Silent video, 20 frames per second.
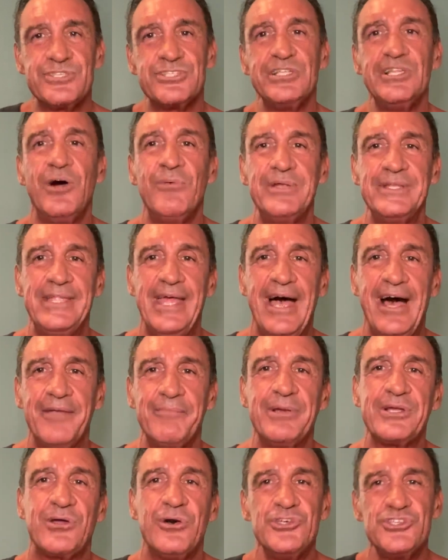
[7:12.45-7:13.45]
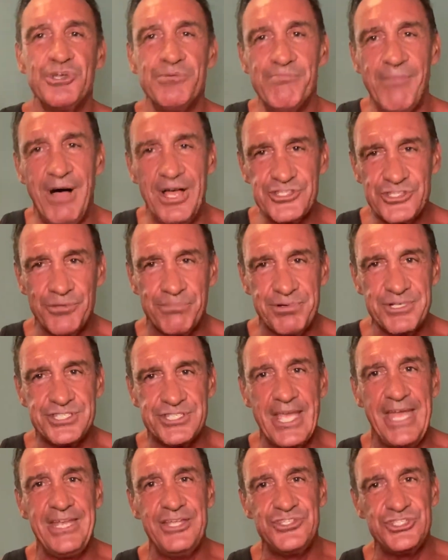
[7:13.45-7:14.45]
slowing down because your muscle
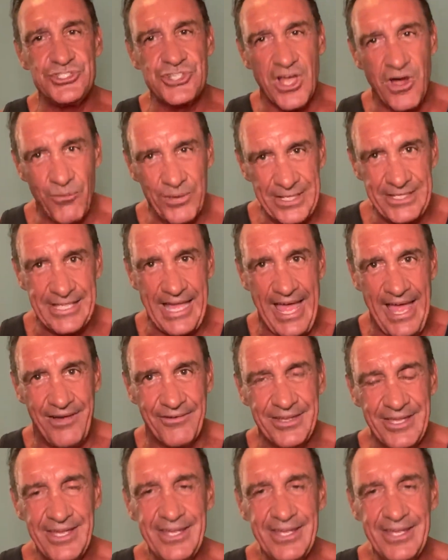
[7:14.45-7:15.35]
percentage is going down.